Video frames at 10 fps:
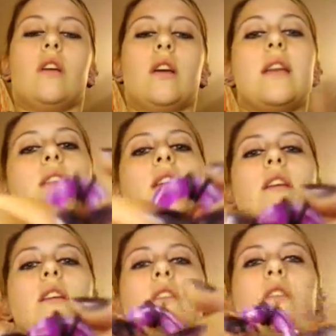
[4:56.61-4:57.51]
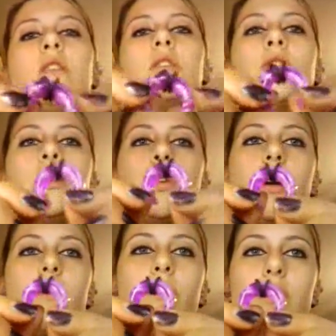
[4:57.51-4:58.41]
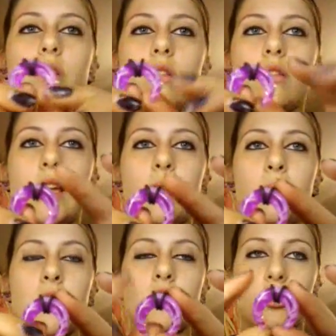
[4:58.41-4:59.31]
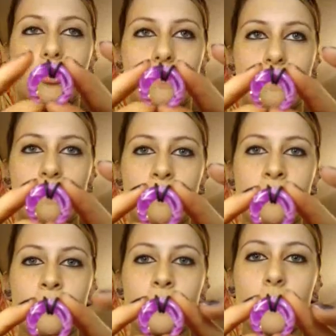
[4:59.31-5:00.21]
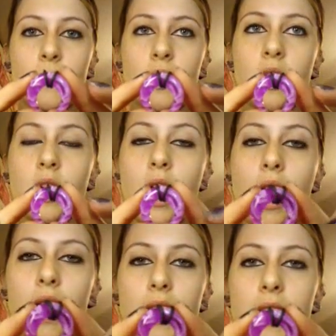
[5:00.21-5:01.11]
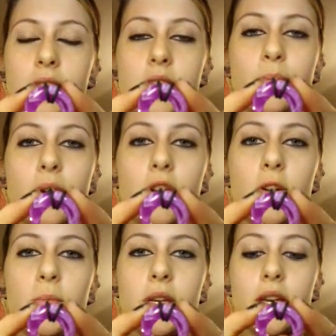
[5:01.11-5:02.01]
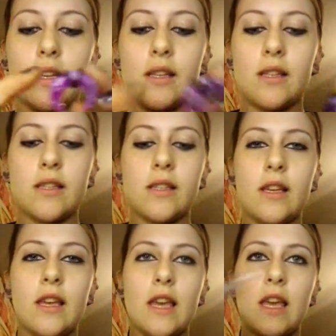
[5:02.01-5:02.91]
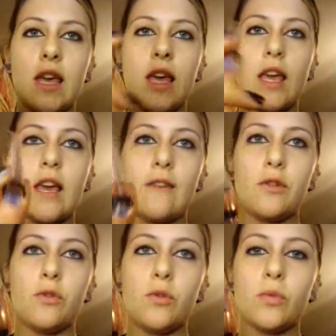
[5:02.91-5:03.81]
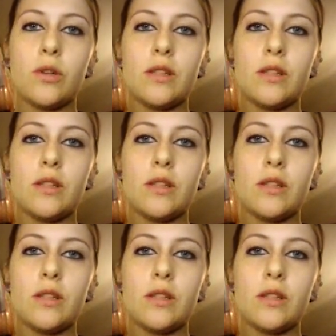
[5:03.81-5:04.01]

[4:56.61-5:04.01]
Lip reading: And then you have what's called a pincher. I like these better because if you use one of